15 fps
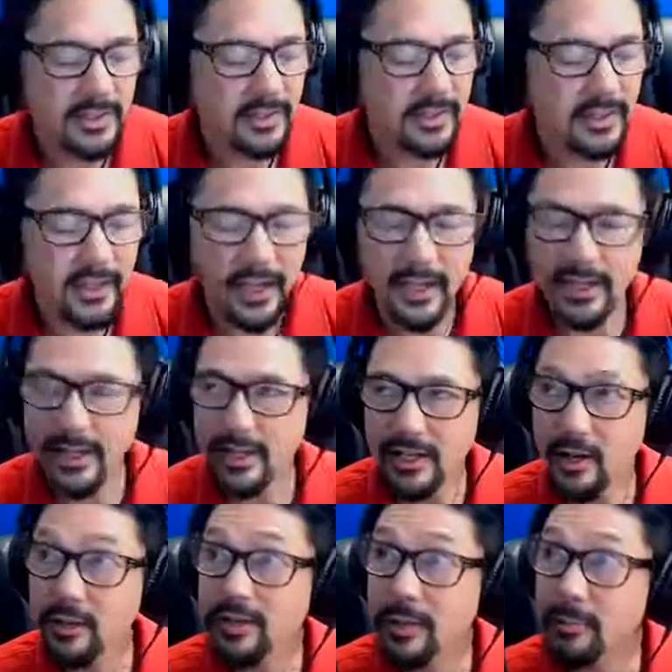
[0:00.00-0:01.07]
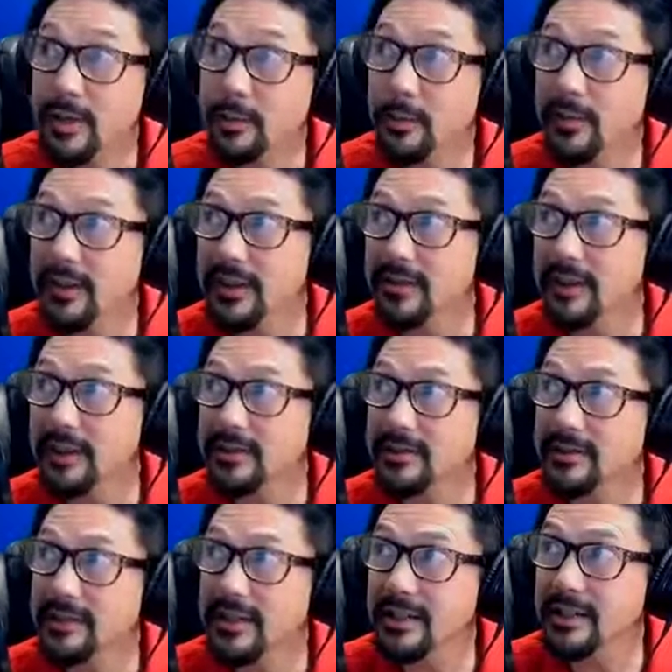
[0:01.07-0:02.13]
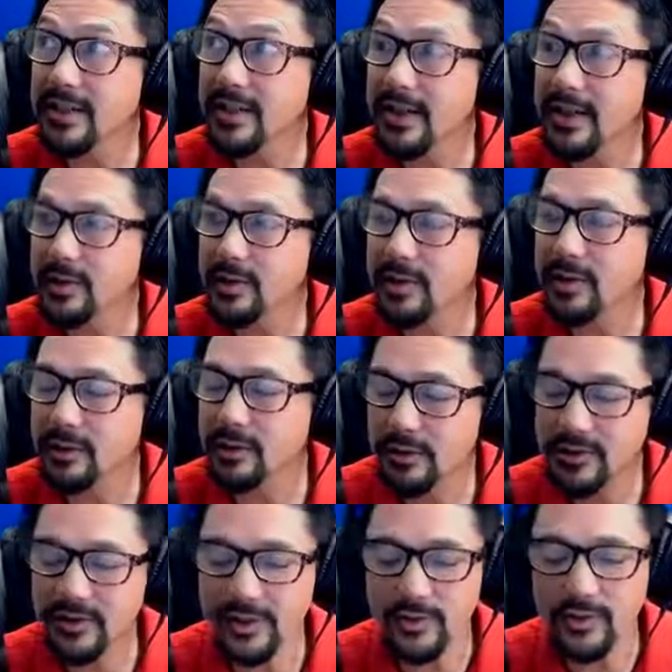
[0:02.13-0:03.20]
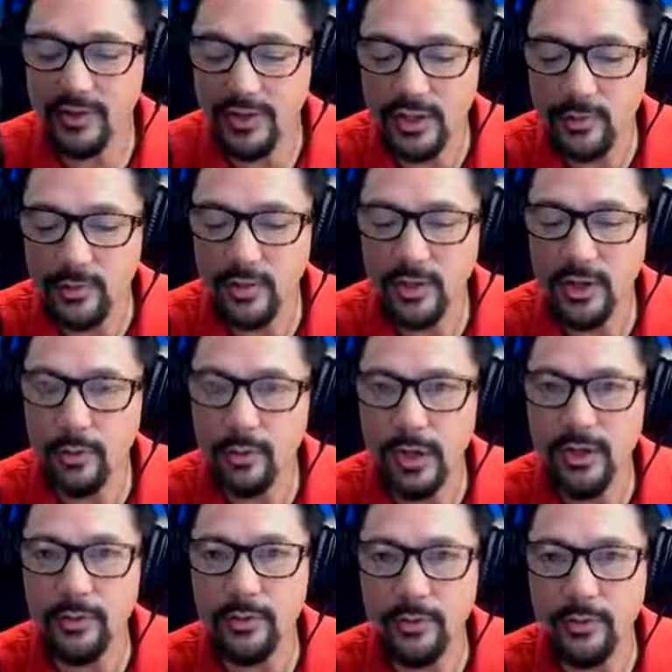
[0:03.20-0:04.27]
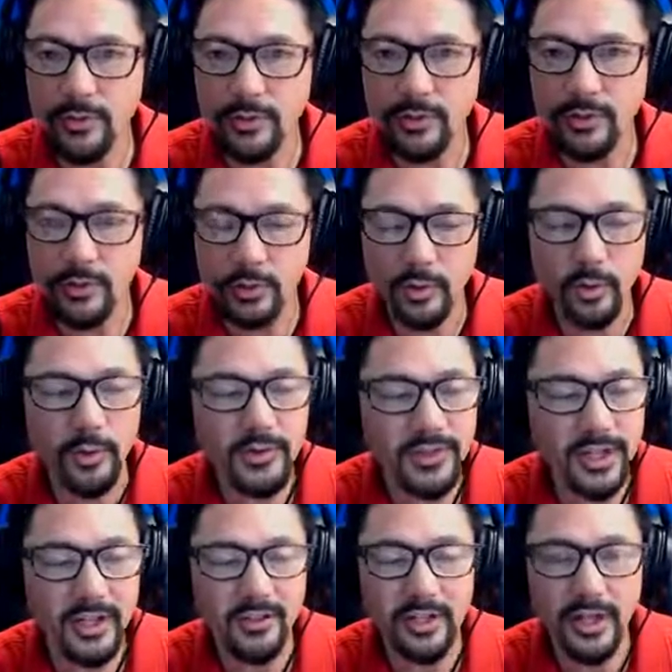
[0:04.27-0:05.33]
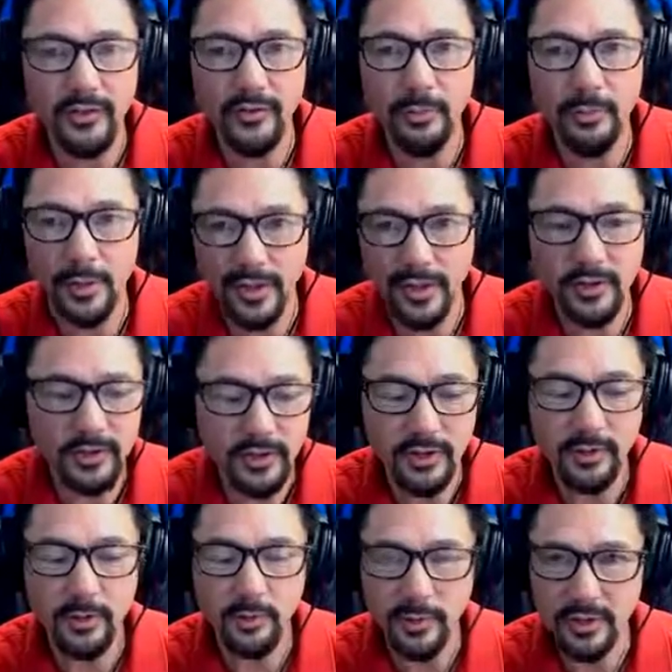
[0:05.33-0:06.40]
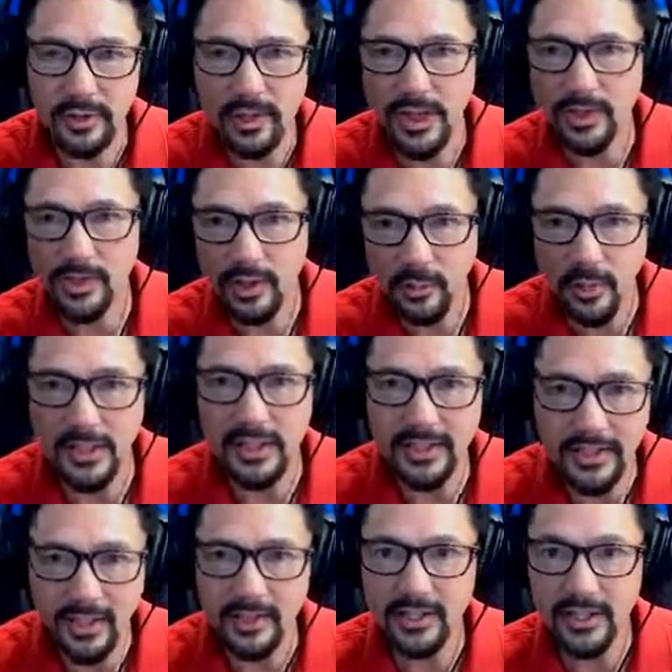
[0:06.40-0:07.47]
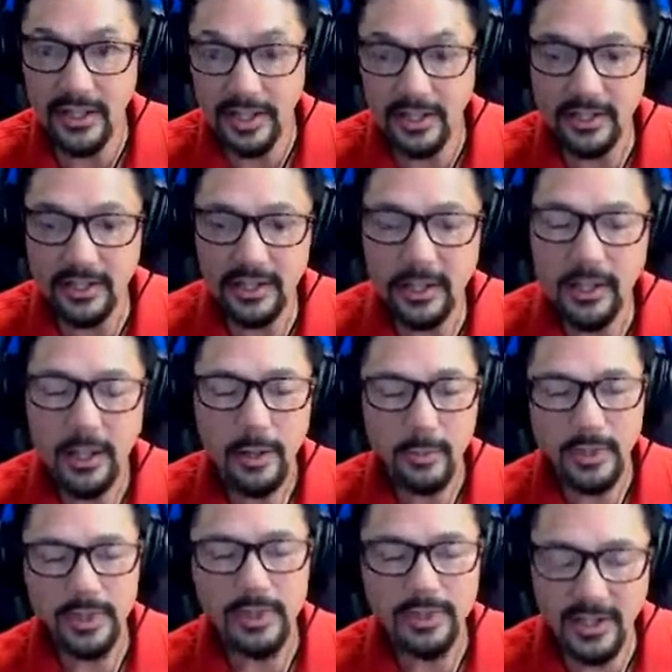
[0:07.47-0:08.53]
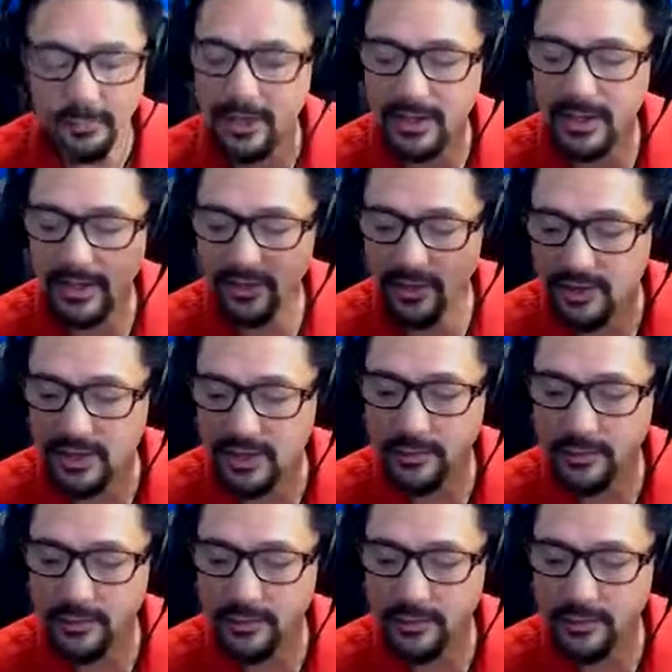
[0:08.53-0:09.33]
And I know some people that they do this exercise where they write their goals down every month so that they'll actually write it down again because I bet there's some